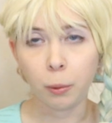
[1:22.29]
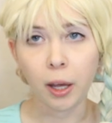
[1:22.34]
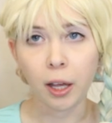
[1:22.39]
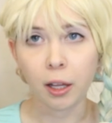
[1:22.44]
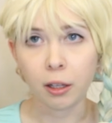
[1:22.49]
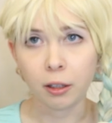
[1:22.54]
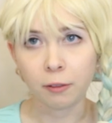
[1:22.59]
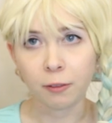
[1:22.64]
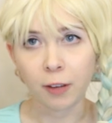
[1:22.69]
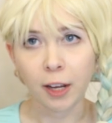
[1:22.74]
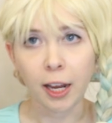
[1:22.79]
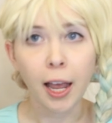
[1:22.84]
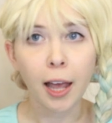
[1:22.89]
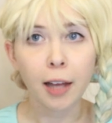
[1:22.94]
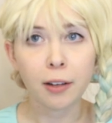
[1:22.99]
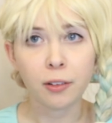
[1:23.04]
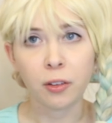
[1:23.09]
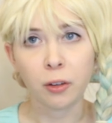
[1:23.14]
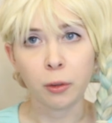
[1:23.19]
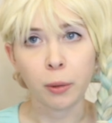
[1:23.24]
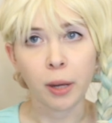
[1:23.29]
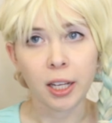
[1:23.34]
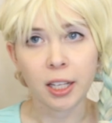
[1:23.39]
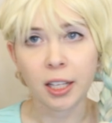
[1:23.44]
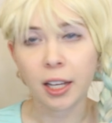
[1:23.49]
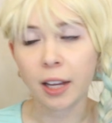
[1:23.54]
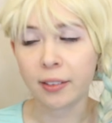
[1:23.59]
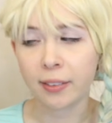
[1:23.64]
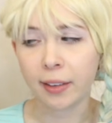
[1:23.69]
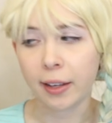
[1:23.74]
Well, if I had to, I
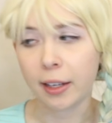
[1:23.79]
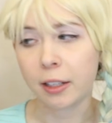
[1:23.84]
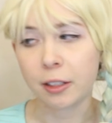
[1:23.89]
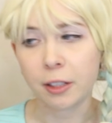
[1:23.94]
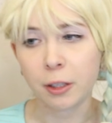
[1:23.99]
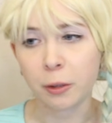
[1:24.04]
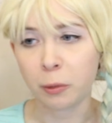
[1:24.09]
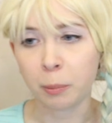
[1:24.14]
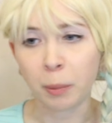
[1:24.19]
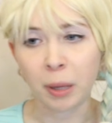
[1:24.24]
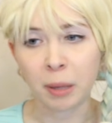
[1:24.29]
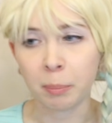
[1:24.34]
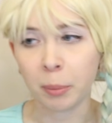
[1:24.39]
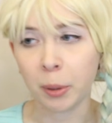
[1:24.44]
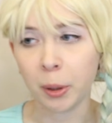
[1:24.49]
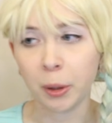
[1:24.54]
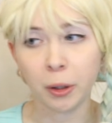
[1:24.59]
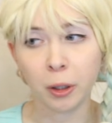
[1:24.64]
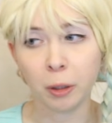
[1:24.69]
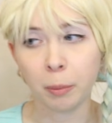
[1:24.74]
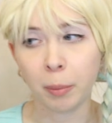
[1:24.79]
guess I could use my burger